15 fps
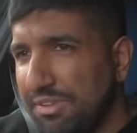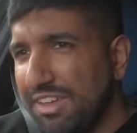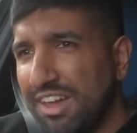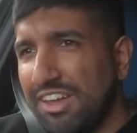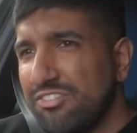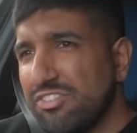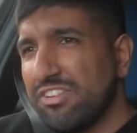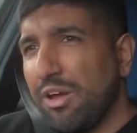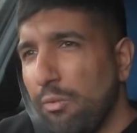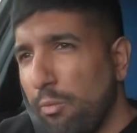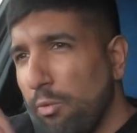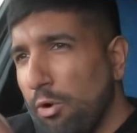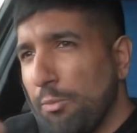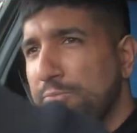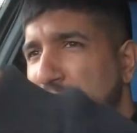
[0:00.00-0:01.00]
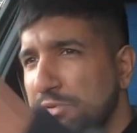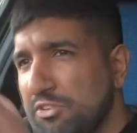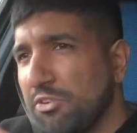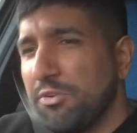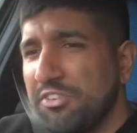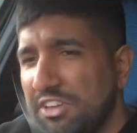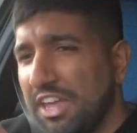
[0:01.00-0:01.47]
yeah, it's just like warp speed.
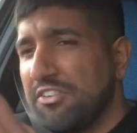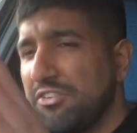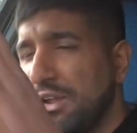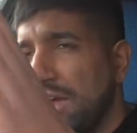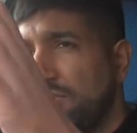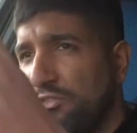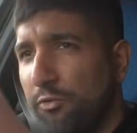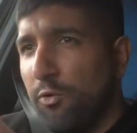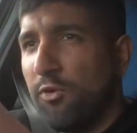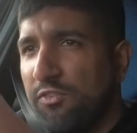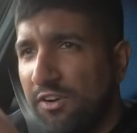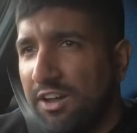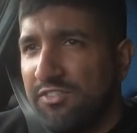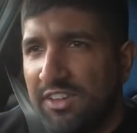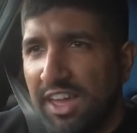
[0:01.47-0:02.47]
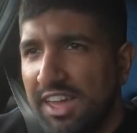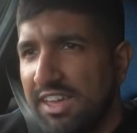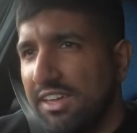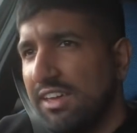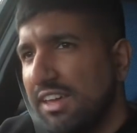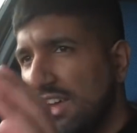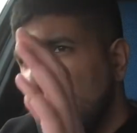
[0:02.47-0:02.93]
You know, you get to like 4 or
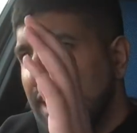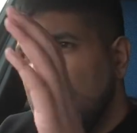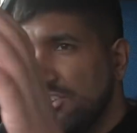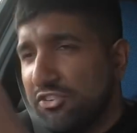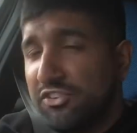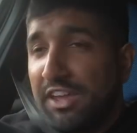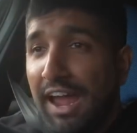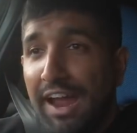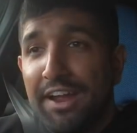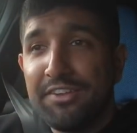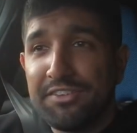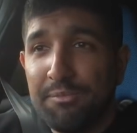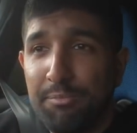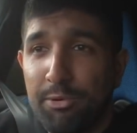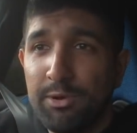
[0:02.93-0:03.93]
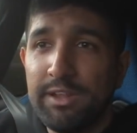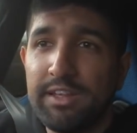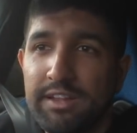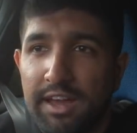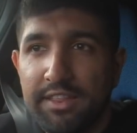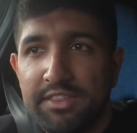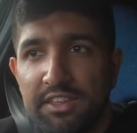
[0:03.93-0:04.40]
5k, it just carries on pulling.
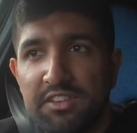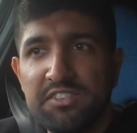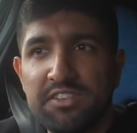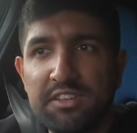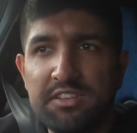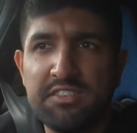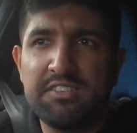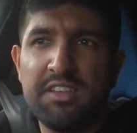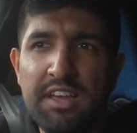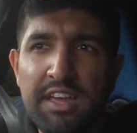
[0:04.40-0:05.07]
Like these things,